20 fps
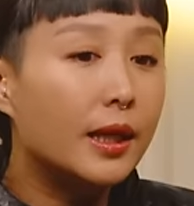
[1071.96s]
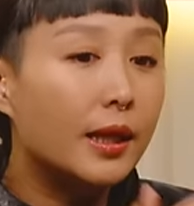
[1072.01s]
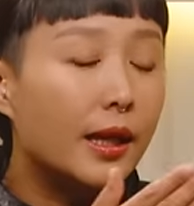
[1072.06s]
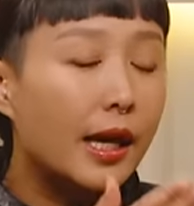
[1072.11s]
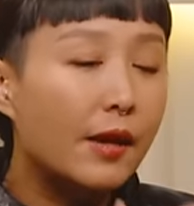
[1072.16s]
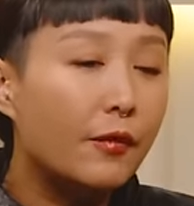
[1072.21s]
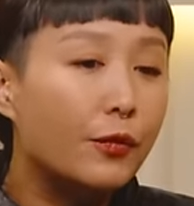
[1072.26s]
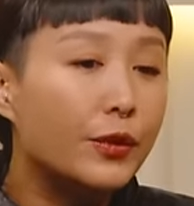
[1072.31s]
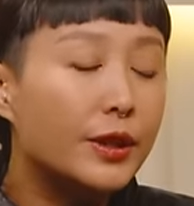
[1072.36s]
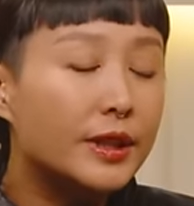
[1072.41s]

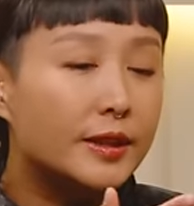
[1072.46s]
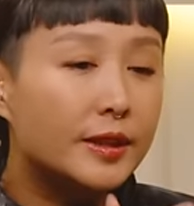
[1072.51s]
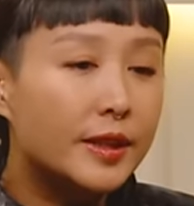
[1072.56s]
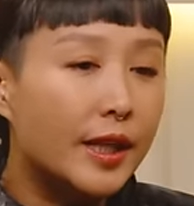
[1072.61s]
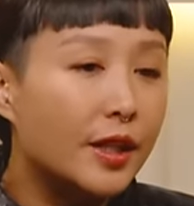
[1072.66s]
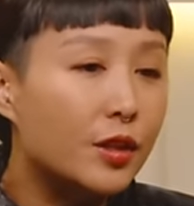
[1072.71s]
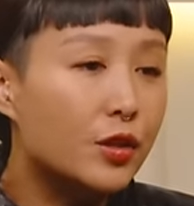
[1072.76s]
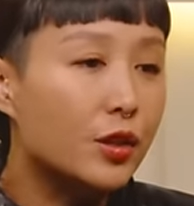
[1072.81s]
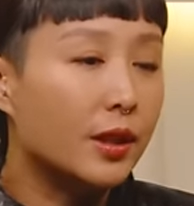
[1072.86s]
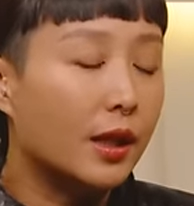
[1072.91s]
Every
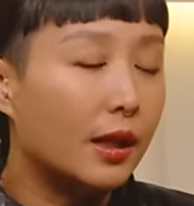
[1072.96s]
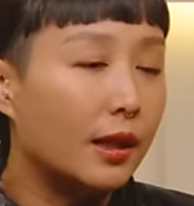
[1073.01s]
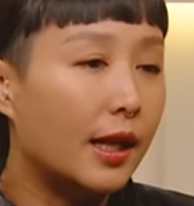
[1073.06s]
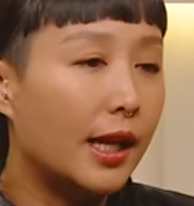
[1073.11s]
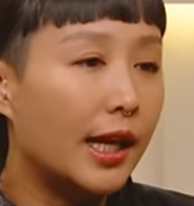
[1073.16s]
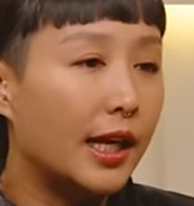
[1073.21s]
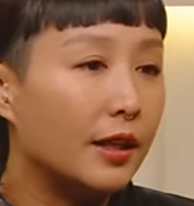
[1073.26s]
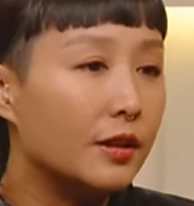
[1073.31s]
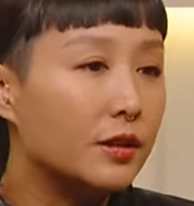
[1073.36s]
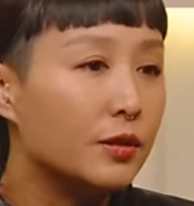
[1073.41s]
stage in our
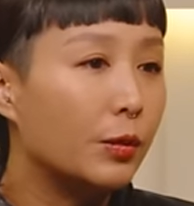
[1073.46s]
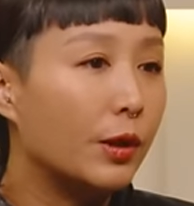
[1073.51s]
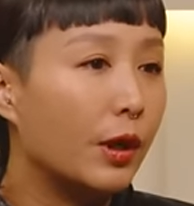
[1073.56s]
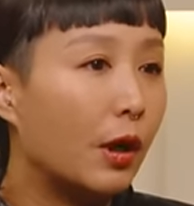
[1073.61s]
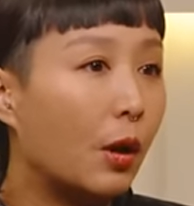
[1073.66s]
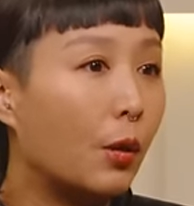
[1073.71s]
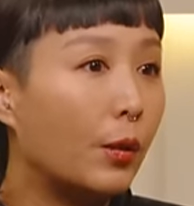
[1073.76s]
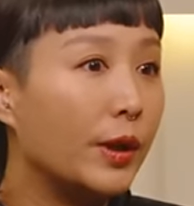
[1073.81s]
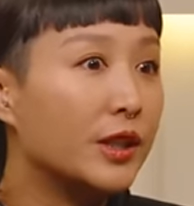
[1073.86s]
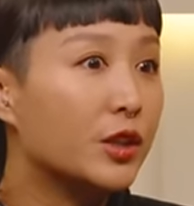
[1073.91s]
lives, we're
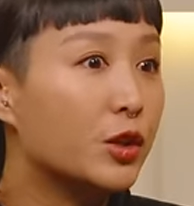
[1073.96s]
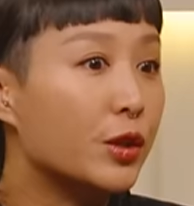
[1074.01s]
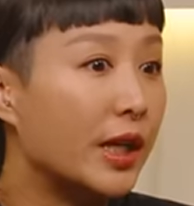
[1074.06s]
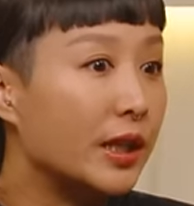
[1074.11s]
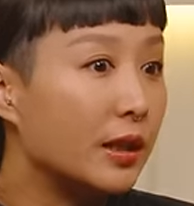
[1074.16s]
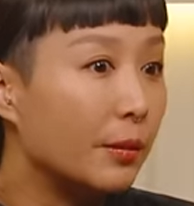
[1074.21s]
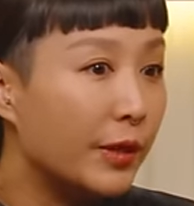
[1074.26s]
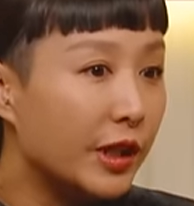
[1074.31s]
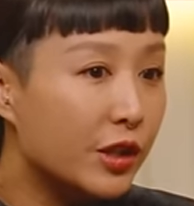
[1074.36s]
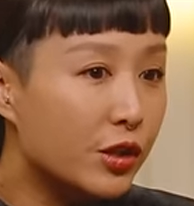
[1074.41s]
always trying
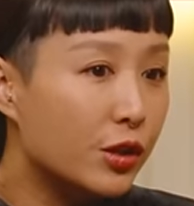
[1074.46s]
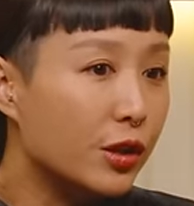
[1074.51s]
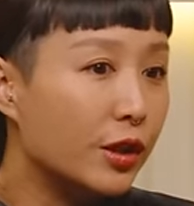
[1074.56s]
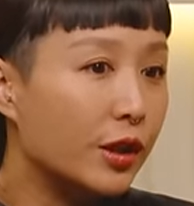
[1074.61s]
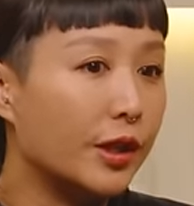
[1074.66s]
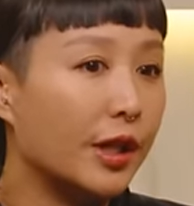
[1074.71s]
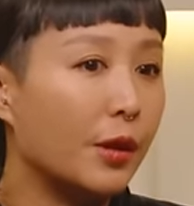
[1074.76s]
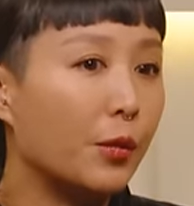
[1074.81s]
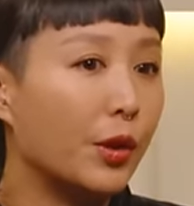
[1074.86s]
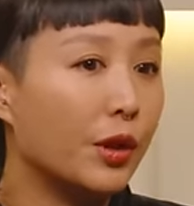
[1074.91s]
to make sure
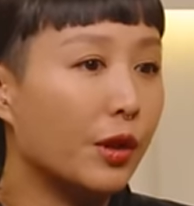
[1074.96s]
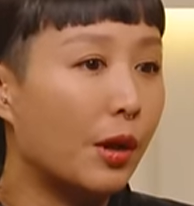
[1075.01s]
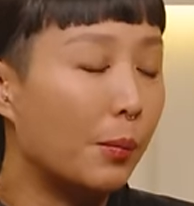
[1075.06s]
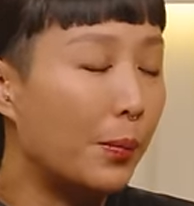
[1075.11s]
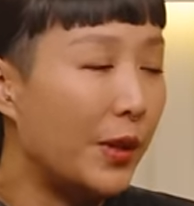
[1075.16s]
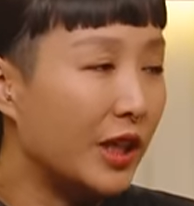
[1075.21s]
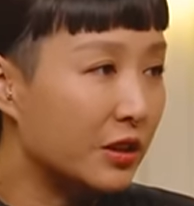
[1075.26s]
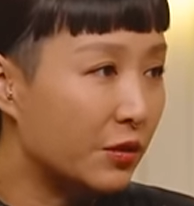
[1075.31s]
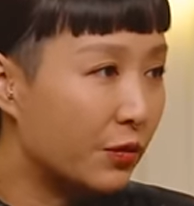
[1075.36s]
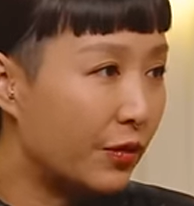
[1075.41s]
that we're not
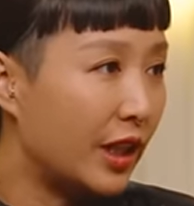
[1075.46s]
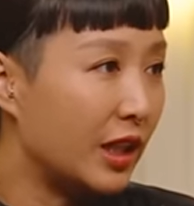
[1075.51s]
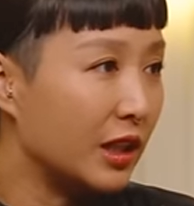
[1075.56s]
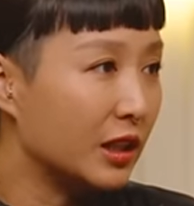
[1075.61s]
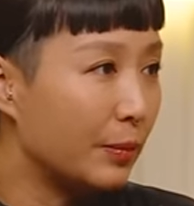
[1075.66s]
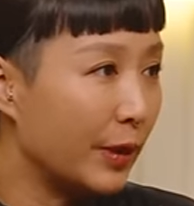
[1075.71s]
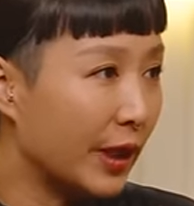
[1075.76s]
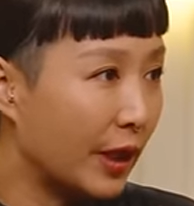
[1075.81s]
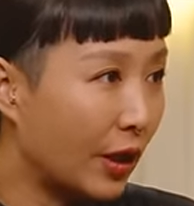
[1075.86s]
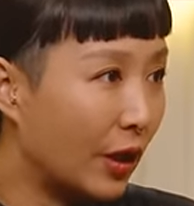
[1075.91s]
best friends
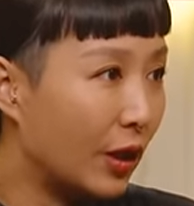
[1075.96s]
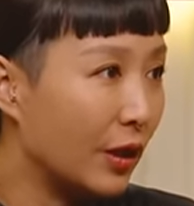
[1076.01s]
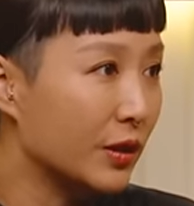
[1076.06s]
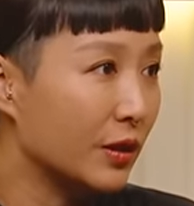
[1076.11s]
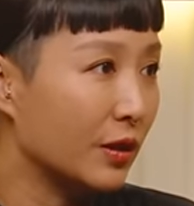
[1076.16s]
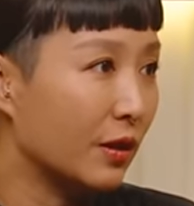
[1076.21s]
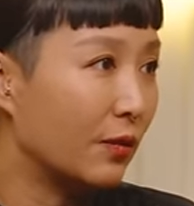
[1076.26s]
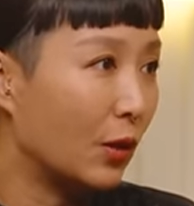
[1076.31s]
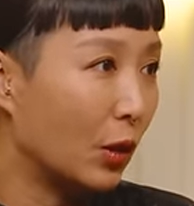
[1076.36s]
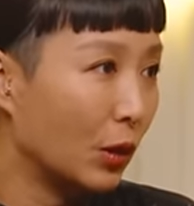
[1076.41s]
because
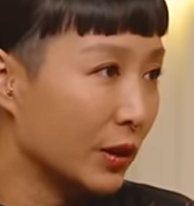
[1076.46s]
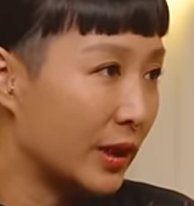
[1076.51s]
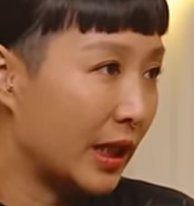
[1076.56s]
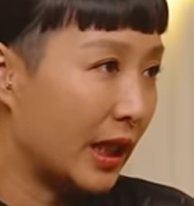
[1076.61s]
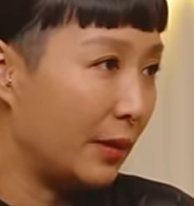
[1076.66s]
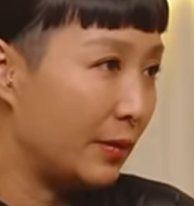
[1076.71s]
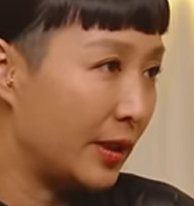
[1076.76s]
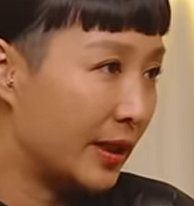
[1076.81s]
of old time's